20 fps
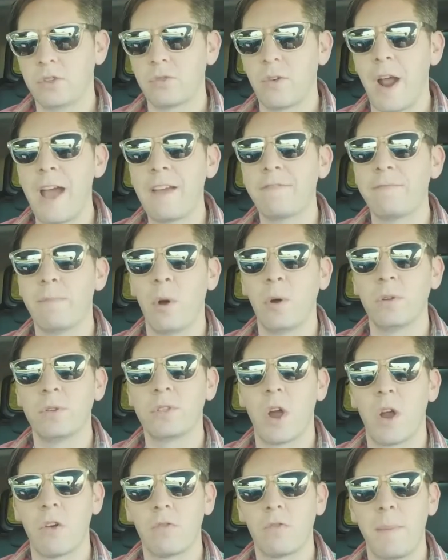drive
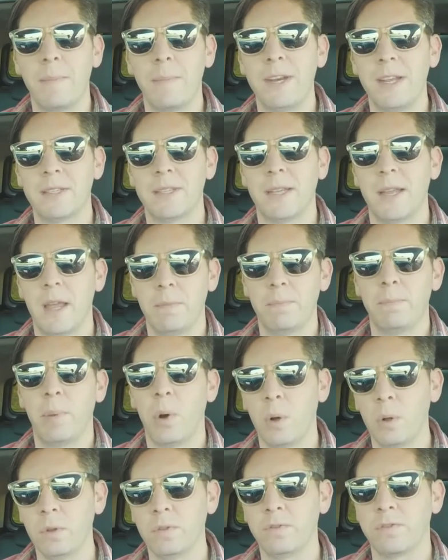modes are reminiscent and
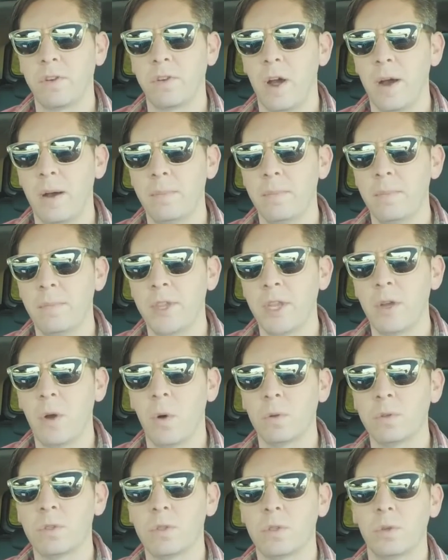pulled from the
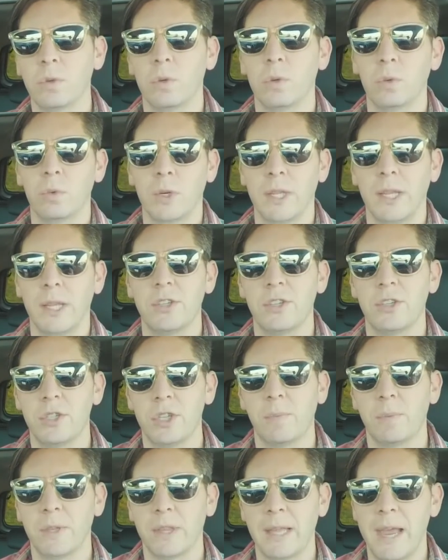old school
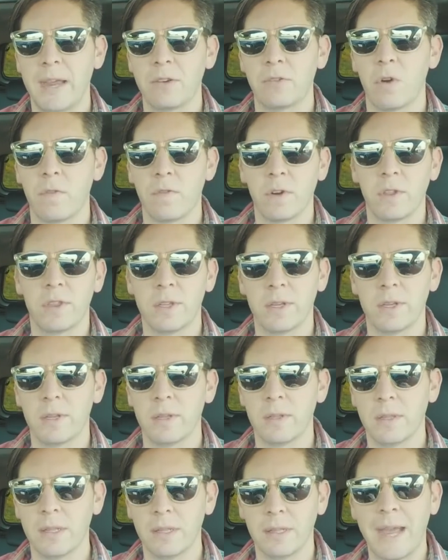relationship with Land Rover.
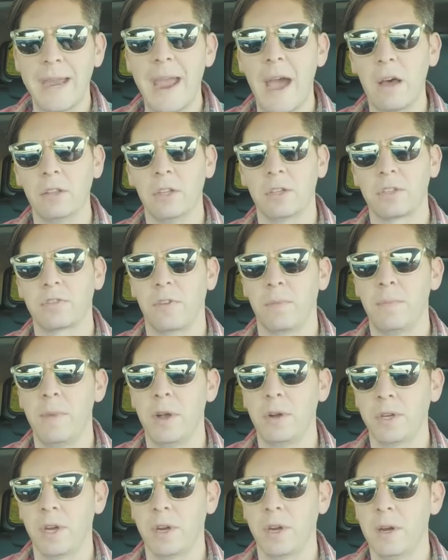The layout looks
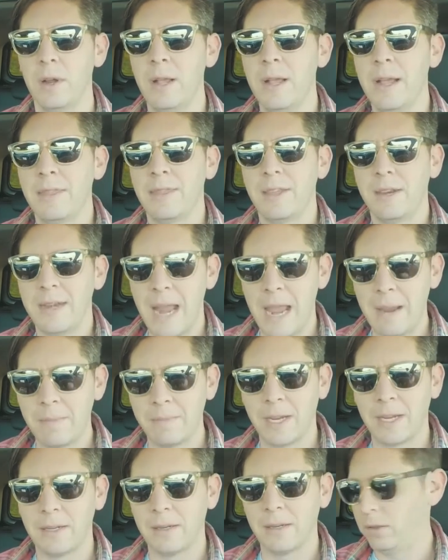familiar, the
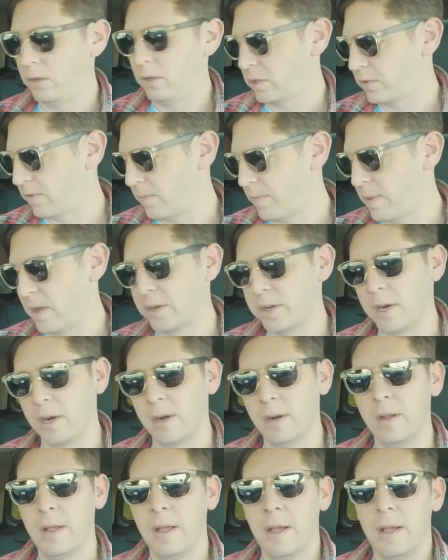naming looks familiar.